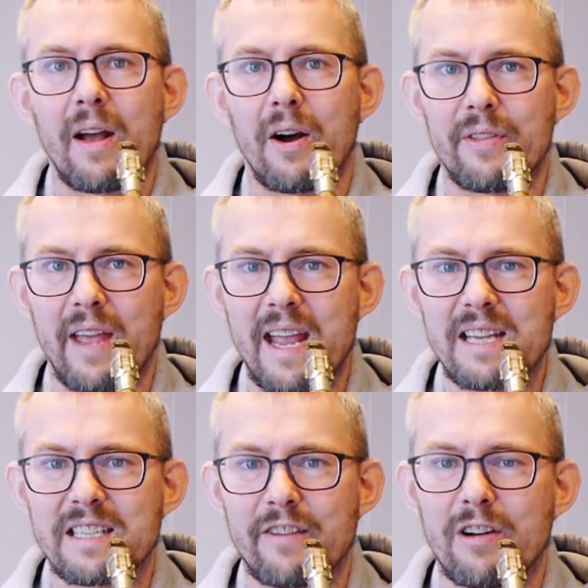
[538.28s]
On the
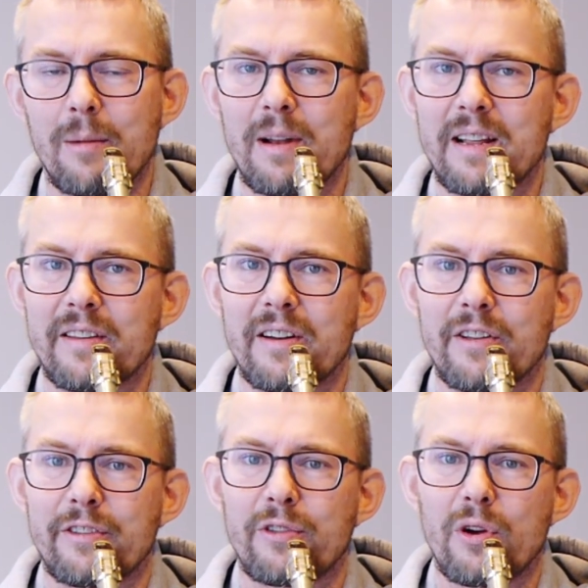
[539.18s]
A7, I play the
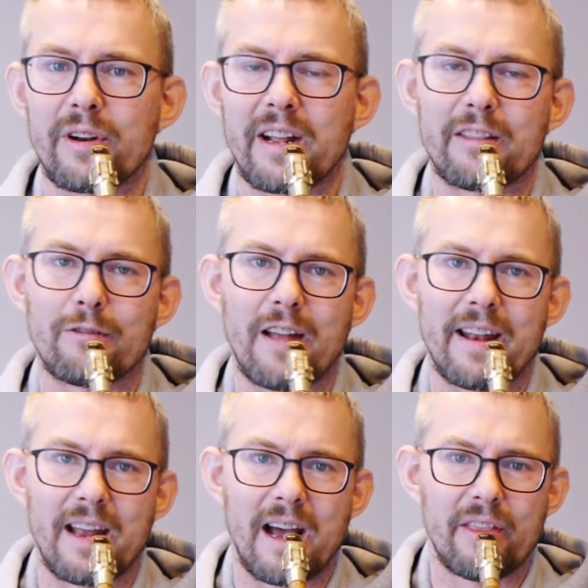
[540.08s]
3rd and the
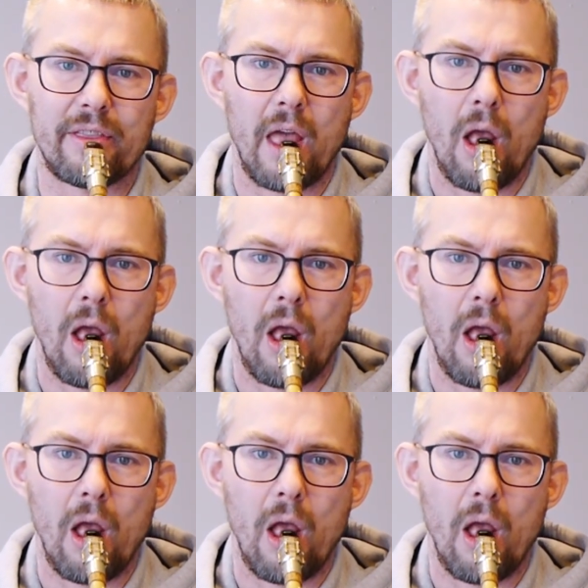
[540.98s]
flat 9th.